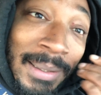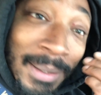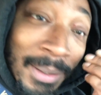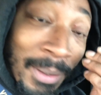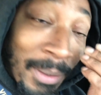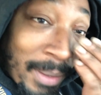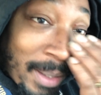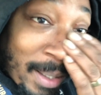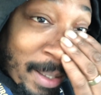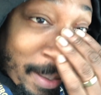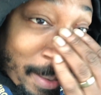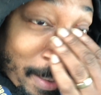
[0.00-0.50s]

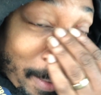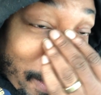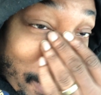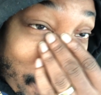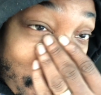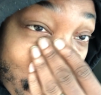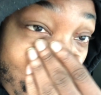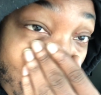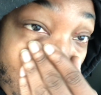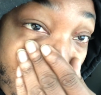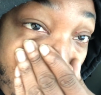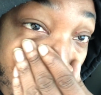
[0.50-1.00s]
Okay.
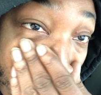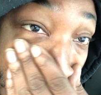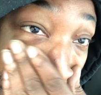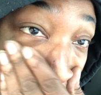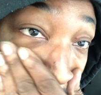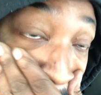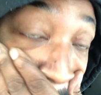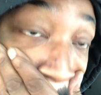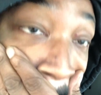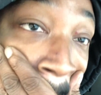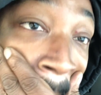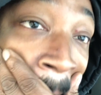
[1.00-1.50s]

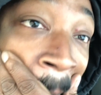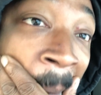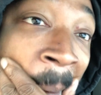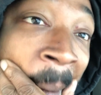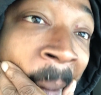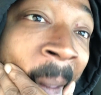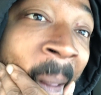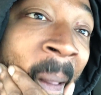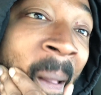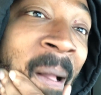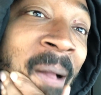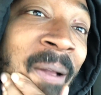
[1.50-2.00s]

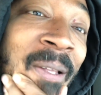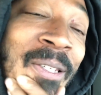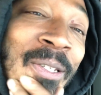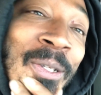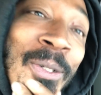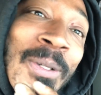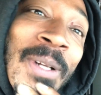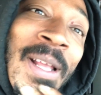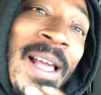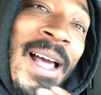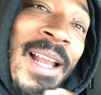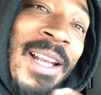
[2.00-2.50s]
I
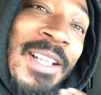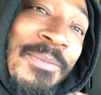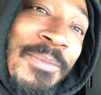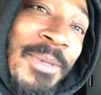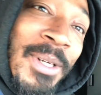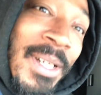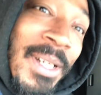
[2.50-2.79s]
mean, it was a tip,